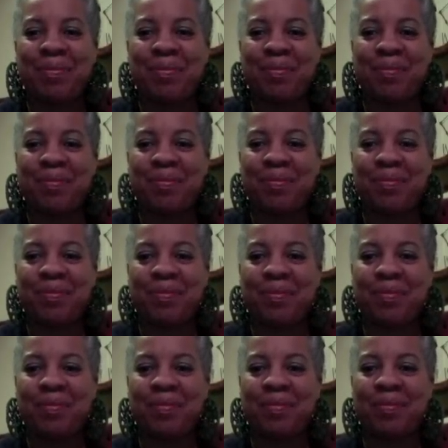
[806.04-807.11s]

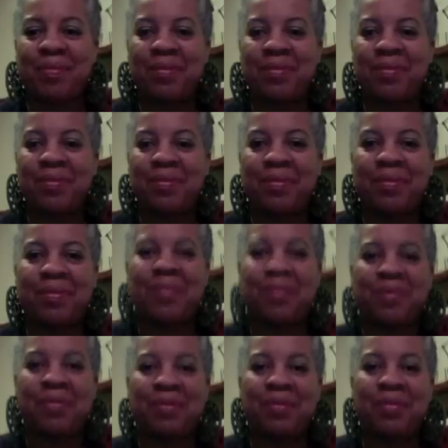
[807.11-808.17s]

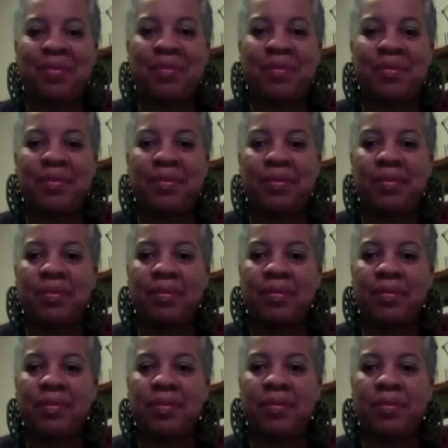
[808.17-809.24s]
(silence)